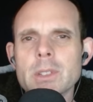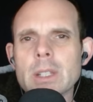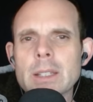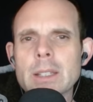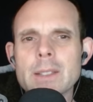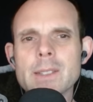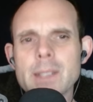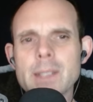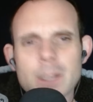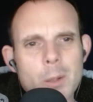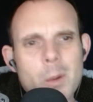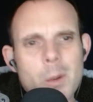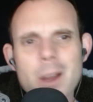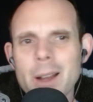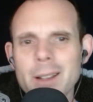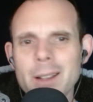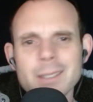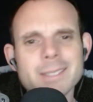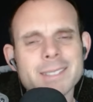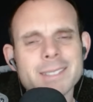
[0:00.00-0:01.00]
And it's like,
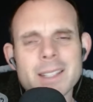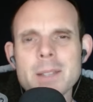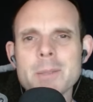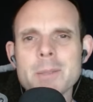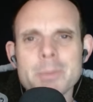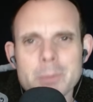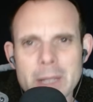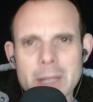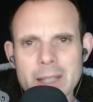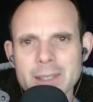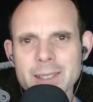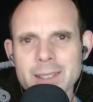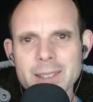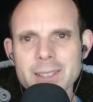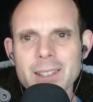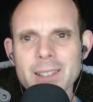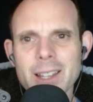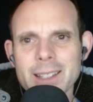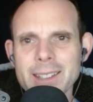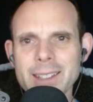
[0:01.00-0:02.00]
well, because
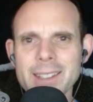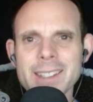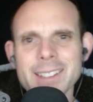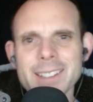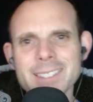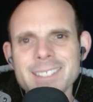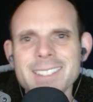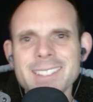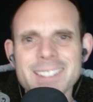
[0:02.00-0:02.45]
he's lucky, kid.